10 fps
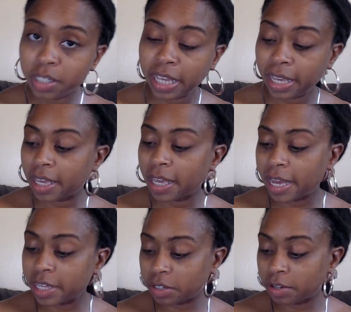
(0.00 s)
that he
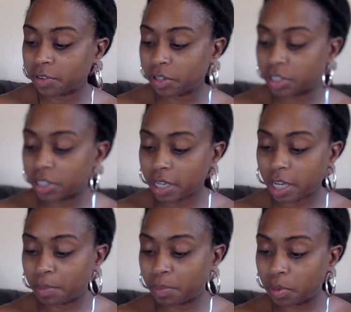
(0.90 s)
has on the first
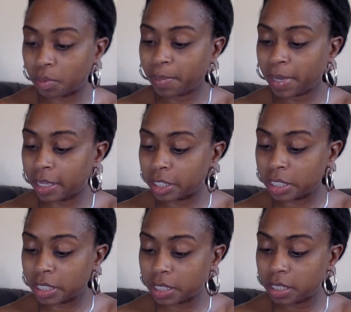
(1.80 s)
couple
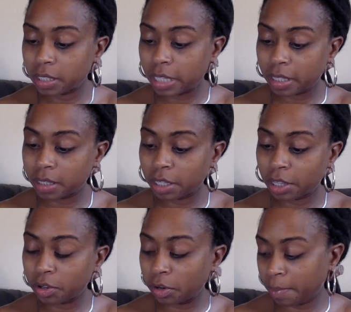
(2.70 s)
pages, like
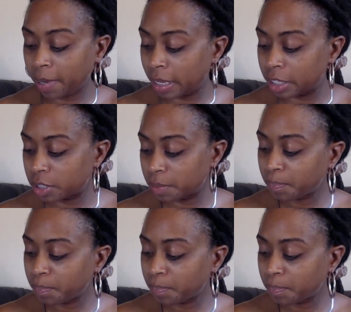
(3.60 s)
the third page.